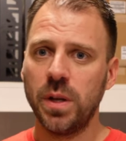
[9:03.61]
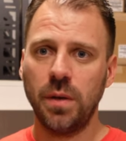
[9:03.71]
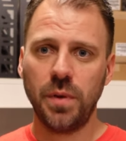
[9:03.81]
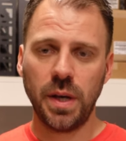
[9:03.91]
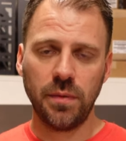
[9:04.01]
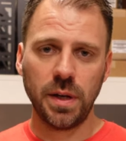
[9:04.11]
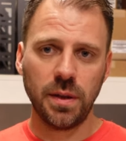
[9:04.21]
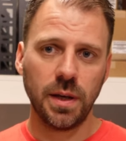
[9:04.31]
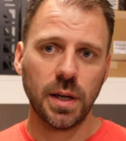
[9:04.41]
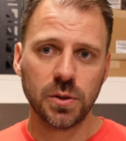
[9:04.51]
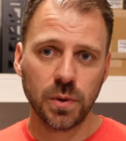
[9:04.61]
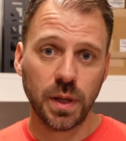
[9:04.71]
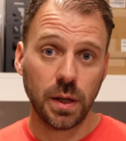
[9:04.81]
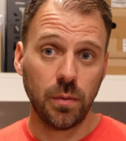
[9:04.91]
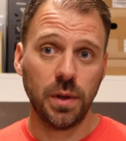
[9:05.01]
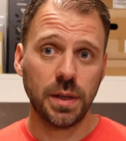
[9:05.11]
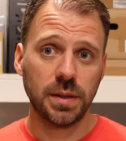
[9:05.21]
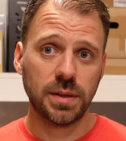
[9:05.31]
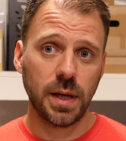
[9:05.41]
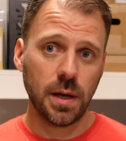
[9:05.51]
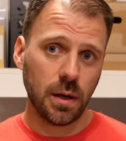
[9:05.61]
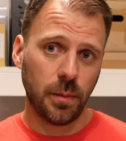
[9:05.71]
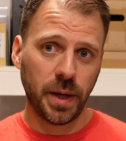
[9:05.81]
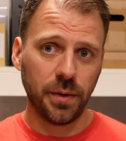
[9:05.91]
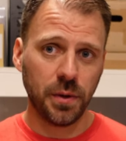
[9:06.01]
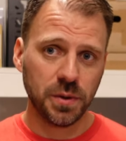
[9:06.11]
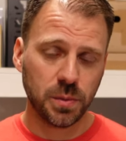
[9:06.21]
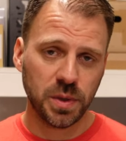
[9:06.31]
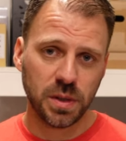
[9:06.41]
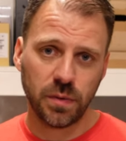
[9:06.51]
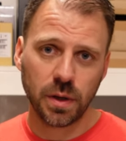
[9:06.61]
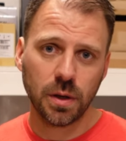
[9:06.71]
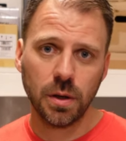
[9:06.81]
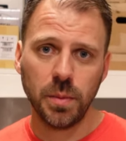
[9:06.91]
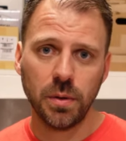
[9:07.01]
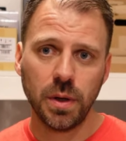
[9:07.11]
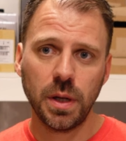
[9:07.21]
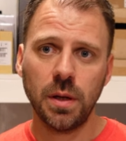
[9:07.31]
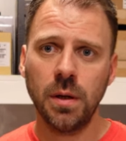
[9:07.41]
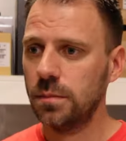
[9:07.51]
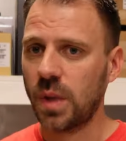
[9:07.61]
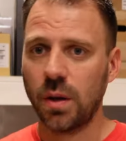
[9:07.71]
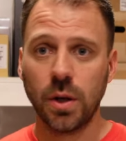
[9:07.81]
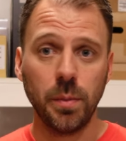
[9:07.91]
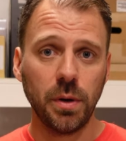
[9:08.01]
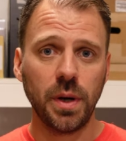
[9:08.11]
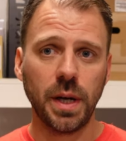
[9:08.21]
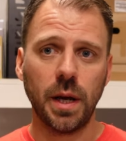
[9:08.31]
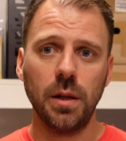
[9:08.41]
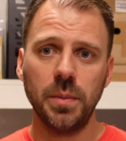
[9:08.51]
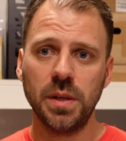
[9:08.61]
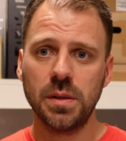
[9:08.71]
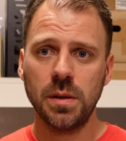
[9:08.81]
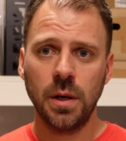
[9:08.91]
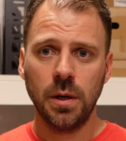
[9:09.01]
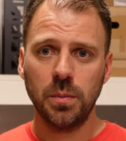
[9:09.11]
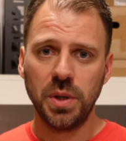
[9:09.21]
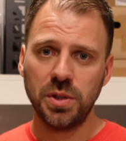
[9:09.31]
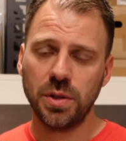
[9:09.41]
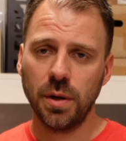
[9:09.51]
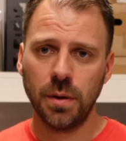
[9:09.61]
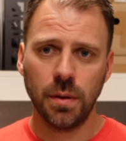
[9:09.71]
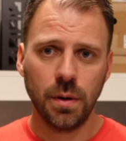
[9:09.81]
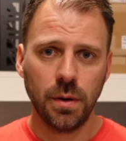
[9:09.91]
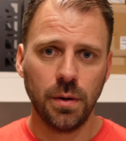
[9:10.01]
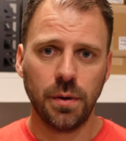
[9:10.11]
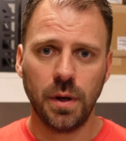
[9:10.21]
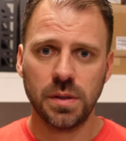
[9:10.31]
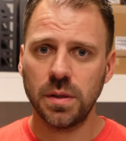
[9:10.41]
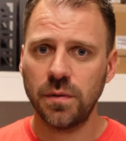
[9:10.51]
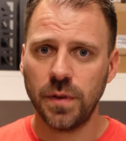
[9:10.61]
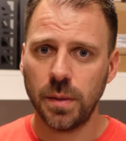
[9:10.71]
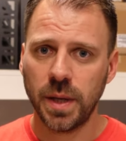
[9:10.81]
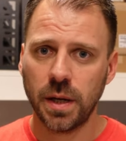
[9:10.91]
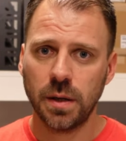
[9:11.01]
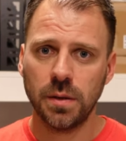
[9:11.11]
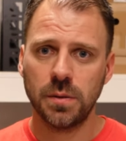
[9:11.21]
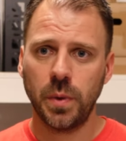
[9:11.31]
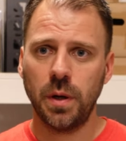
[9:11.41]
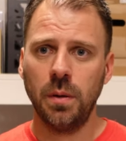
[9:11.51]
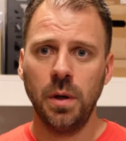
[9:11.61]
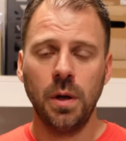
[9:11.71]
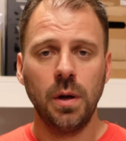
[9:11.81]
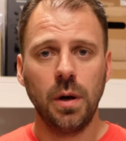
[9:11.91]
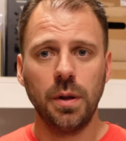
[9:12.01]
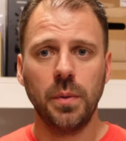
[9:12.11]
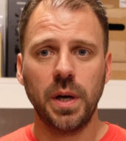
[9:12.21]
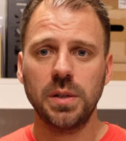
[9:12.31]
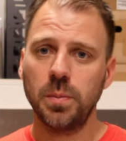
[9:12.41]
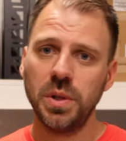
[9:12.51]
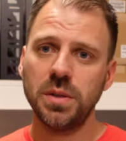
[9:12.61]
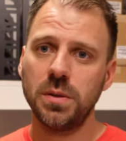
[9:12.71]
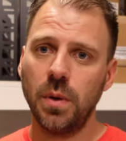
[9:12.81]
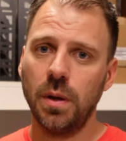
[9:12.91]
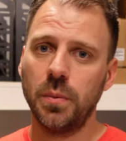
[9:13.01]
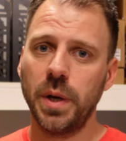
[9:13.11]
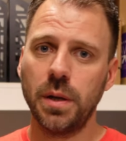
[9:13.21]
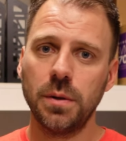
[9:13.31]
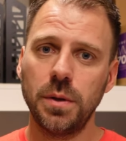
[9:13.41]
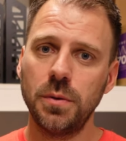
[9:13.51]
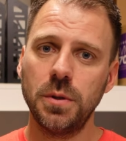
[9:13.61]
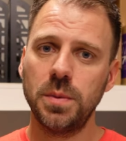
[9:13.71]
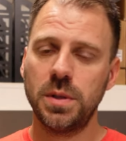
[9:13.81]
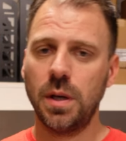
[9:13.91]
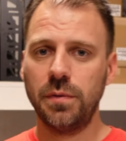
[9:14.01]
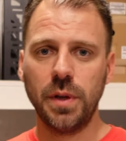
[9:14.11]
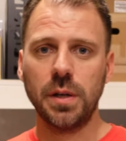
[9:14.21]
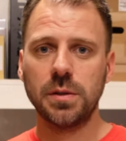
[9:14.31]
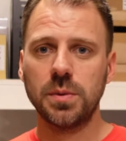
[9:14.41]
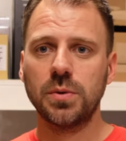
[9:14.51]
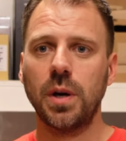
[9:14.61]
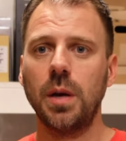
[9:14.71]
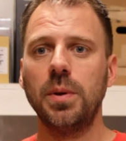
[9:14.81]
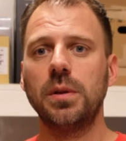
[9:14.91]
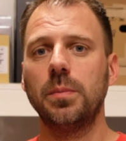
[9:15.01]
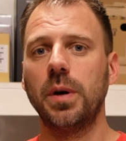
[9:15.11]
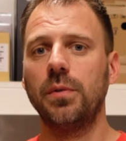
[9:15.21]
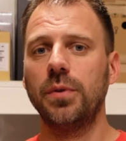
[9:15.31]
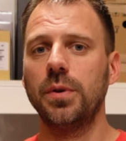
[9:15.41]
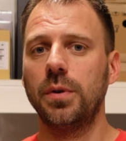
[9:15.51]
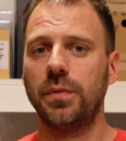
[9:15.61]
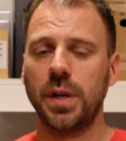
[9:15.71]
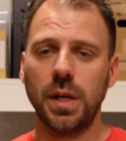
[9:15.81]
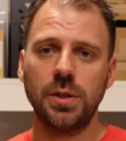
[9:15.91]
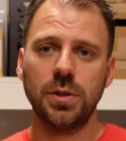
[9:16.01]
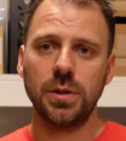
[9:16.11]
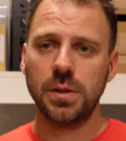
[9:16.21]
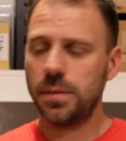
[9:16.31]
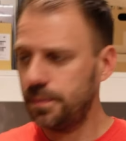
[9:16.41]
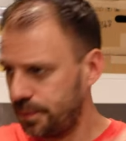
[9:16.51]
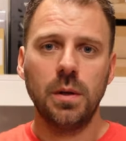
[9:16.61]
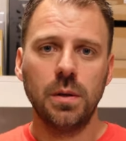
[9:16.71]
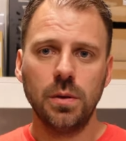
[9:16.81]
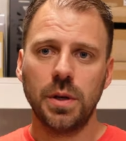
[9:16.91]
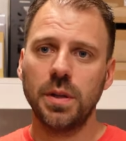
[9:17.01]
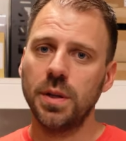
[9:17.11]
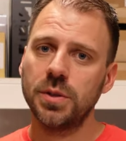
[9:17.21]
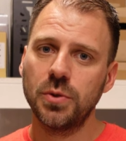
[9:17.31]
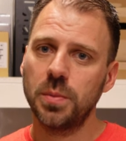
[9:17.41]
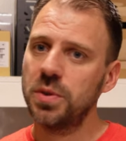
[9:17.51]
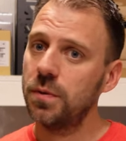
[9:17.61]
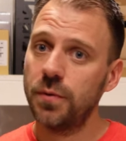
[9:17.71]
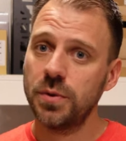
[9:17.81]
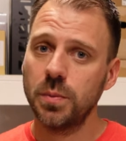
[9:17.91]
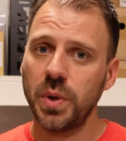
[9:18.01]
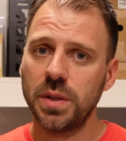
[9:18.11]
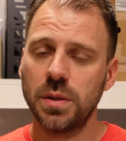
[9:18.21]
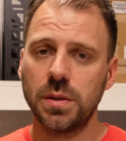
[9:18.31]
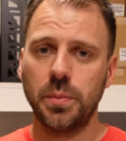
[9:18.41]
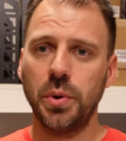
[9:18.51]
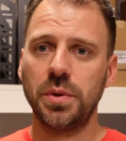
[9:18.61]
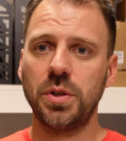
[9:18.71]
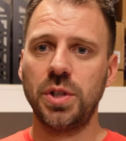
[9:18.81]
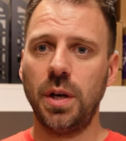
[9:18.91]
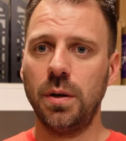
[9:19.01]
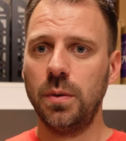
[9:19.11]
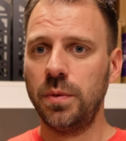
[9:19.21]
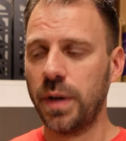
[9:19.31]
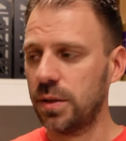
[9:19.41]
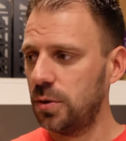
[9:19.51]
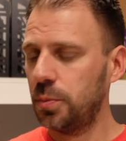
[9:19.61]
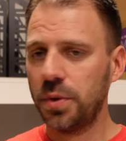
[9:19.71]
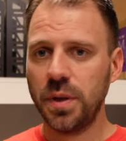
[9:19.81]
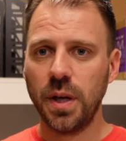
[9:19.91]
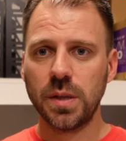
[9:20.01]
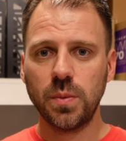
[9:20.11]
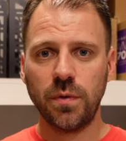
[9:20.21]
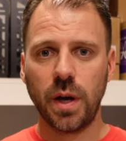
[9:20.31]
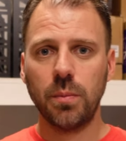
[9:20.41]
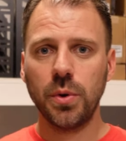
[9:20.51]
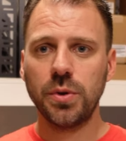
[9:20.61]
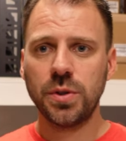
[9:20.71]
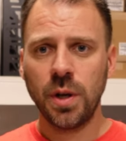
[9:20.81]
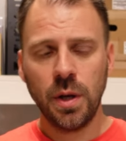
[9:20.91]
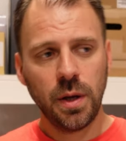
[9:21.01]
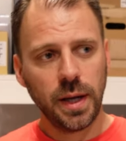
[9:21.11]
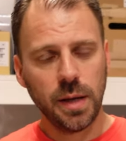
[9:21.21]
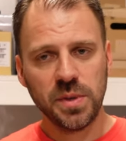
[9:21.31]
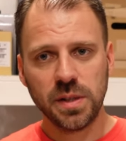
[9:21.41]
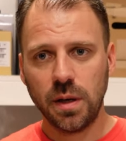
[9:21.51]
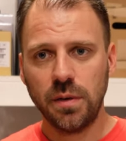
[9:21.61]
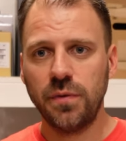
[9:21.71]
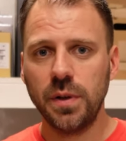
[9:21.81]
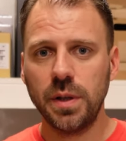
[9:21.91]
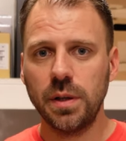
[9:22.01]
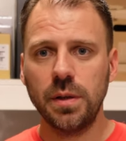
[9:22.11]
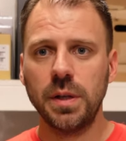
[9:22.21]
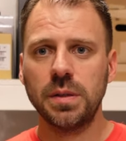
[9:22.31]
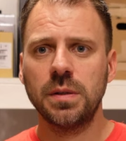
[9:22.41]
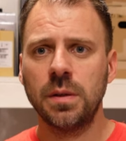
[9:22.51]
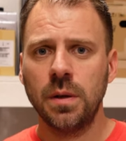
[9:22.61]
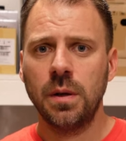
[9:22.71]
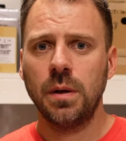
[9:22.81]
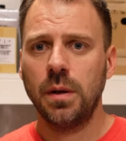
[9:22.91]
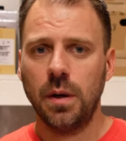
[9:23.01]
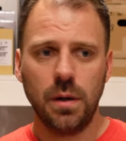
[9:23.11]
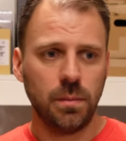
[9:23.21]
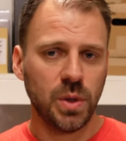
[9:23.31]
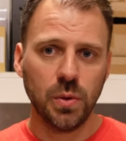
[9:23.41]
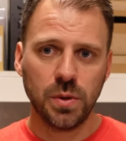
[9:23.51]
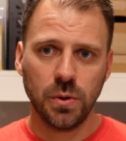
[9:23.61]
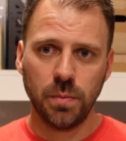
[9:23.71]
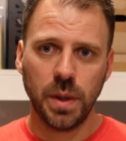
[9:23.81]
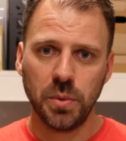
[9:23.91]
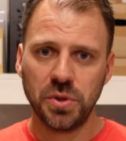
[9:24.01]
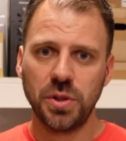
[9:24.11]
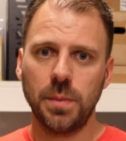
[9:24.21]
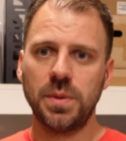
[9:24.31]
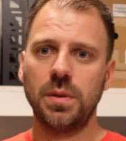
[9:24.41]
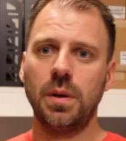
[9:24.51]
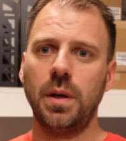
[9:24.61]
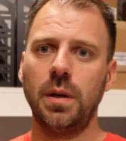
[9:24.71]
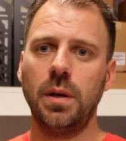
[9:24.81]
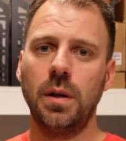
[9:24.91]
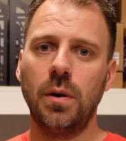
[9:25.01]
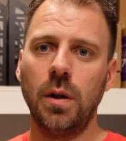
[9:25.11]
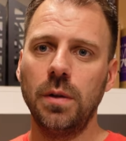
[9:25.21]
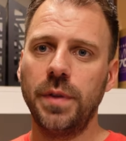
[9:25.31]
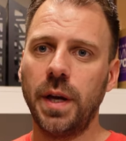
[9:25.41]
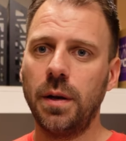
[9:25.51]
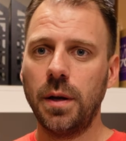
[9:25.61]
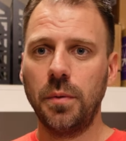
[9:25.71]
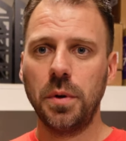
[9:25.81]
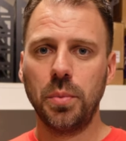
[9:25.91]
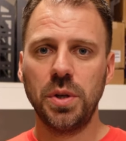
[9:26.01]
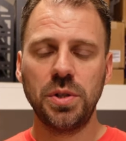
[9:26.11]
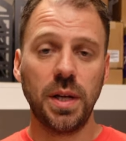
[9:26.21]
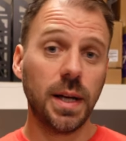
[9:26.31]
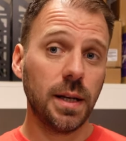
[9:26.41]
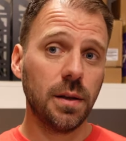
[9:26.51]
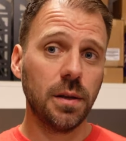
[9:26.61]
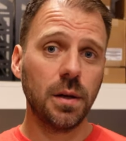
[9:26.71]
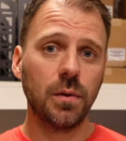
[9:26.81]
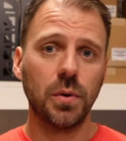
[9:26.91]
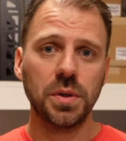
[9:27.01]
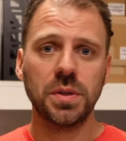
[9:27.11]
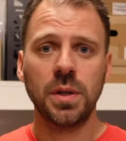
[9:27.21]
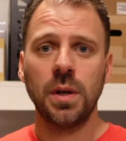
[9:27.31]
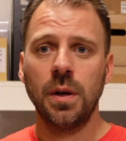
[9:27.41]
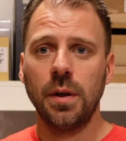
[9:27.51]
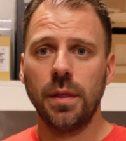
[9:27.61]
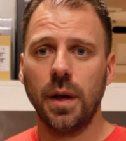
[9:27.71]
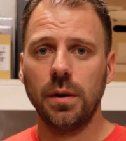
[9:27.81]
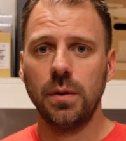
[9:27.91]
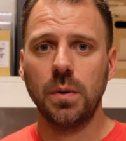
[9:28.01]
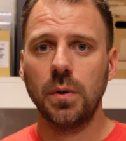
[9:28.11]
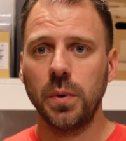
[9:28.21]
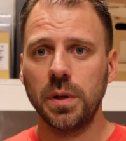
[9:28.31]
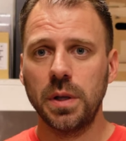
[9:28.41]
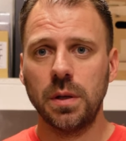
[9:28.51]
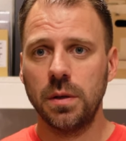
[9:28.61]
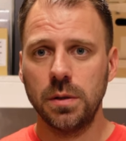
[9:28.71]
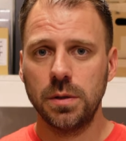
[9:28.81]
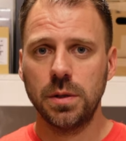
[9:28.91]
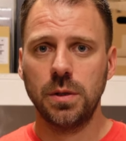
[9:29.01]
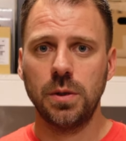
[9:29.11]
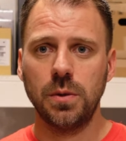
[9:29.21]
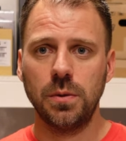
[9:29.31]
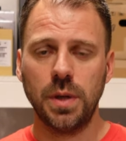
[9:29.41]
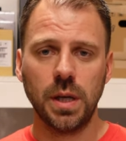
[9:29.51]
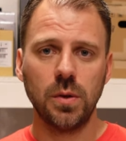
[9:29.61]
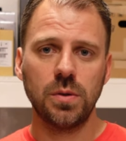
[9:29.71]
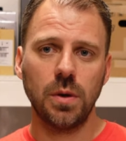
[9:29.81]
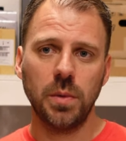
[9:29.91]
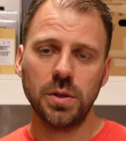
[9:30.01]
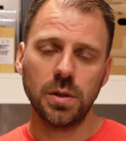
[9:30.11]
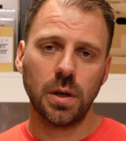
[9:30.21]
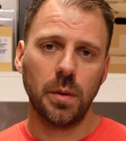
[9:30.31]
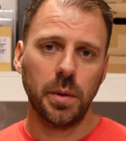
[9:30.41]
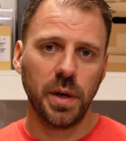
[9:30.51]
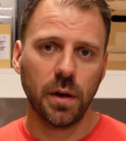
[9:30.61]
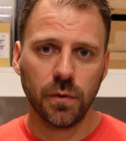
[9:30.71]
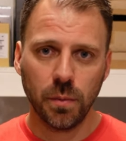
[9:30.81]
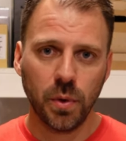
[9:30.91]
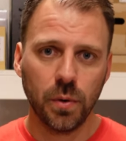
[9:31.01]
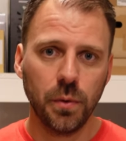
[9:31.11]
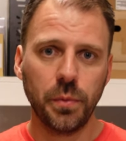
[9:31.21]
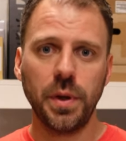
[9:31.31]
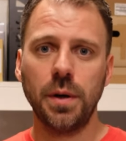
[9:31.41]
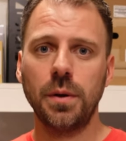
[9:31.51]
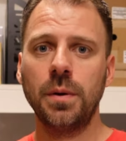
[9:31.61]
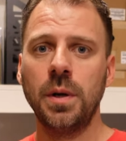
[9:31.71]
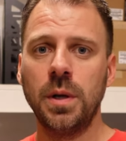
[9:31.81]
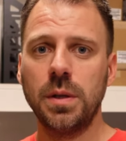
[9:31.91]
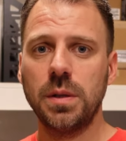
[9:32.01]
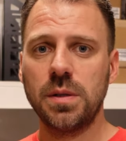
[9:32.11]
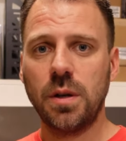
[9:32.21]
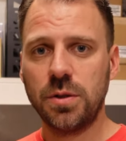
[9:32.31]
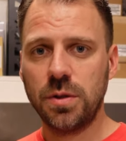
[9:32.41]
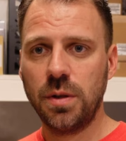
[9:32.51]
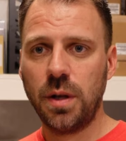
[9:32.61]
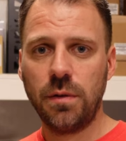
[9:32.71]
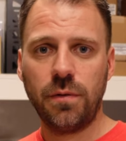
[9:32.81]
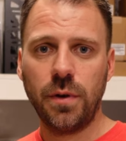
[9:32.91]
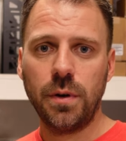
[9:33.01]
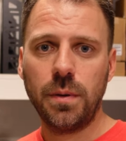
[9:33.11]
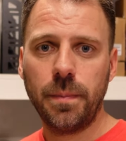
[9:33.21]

If you have anything extra that you would like to say about those specific community community elements, please share your thoughts and feedback as well. Otherwise, please do all the regular YouTube stuff, like, subscribe, hit the bell for notifications. Look in the description for some ways to support the channel. We've got super thanks, we've got merch, Amazon affiliate links, uh, YouTube memberships, and, and all of that. I would appreciate anything, of course, that you are willing to do. Thank you so much and come on back for more home theater discussion and fun.